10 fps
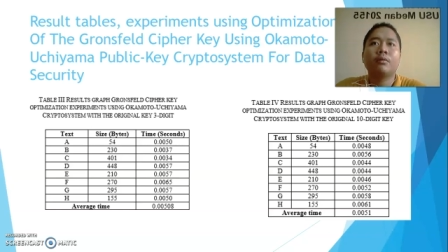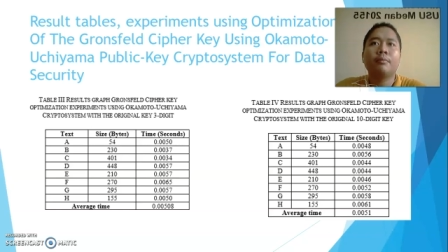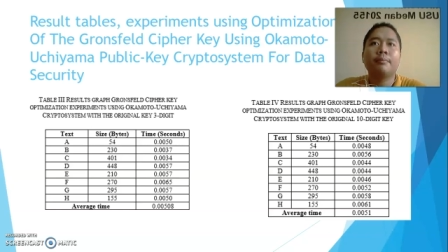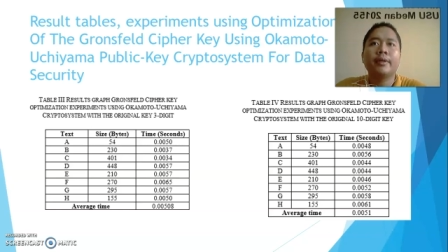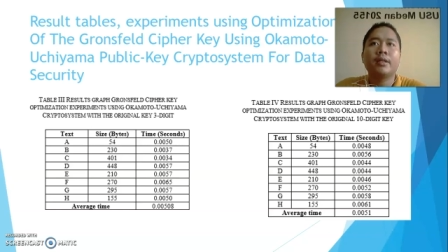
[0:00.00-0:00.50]

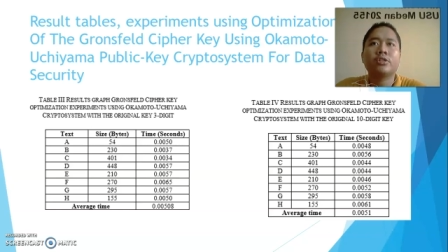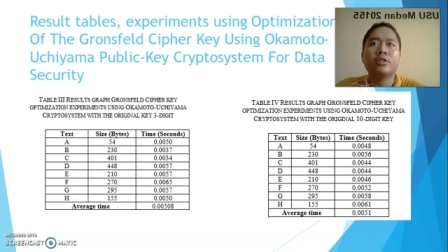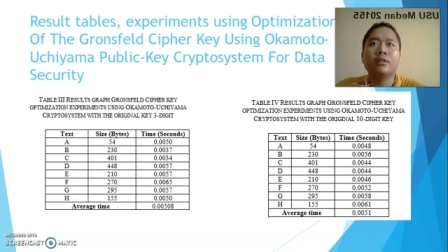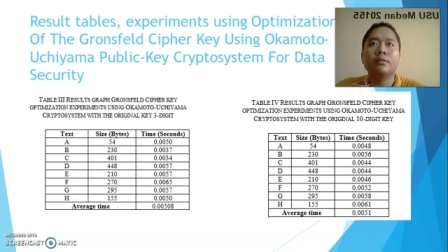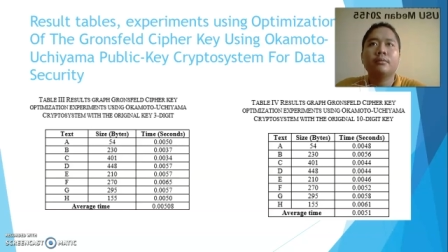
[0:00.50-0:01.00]

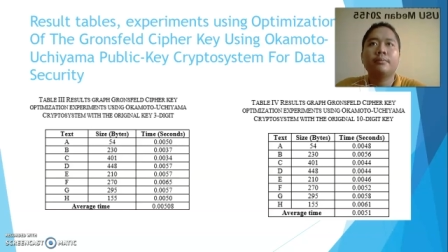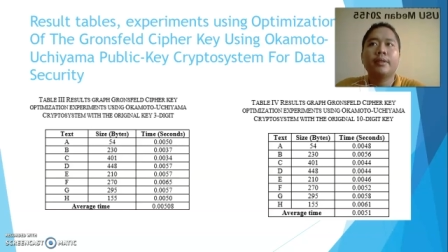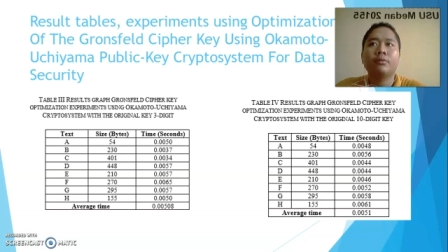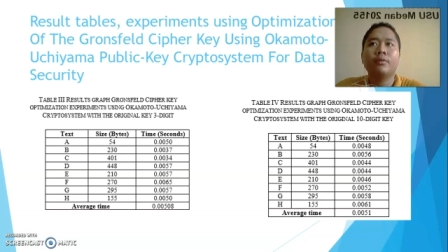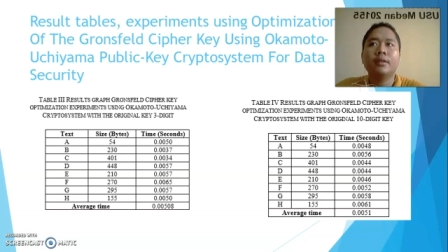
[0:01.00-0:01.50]
comparison
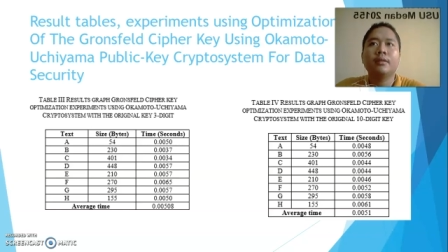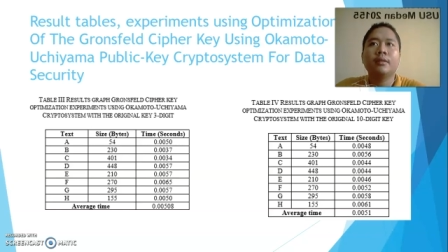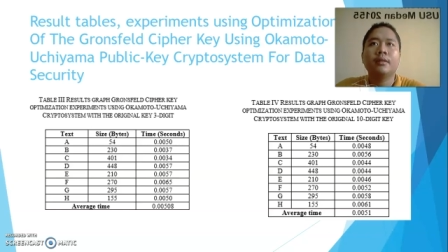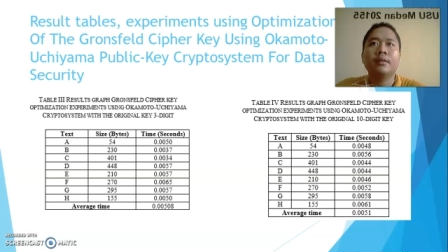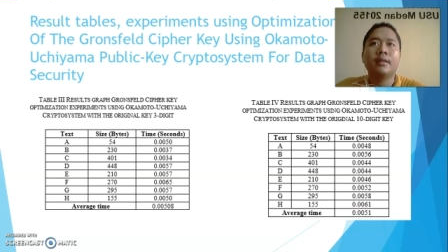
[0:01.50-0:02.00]
between
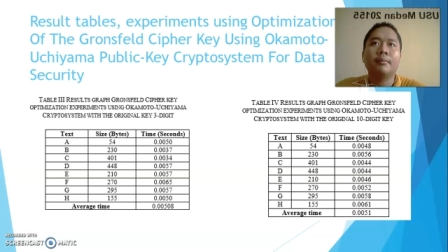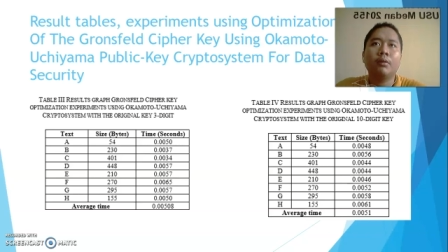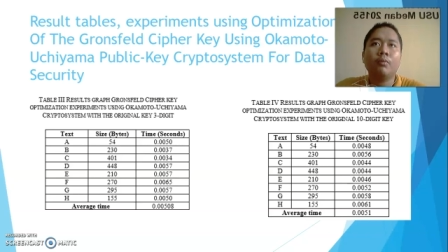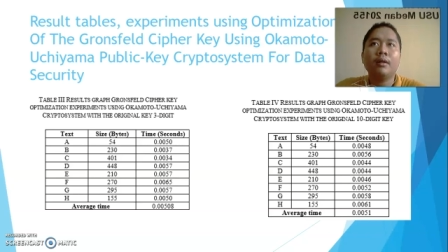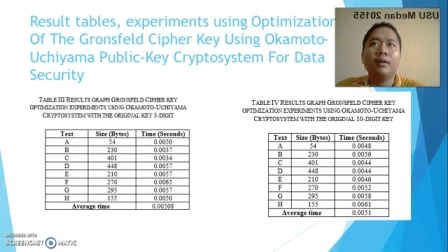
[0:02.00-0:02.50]
table
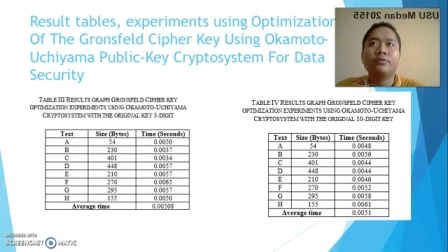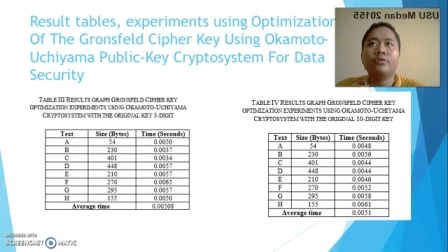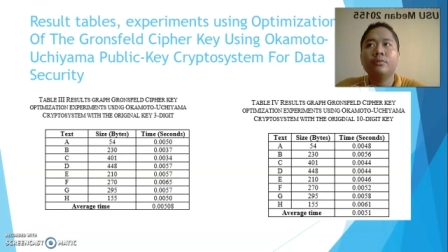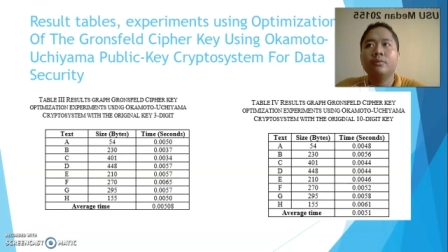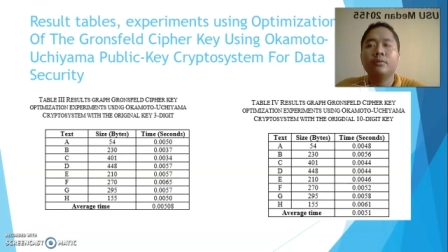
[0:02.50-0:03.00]
1,
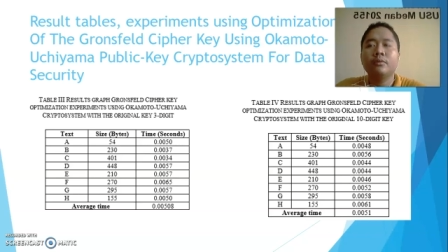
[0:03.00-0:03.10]
2,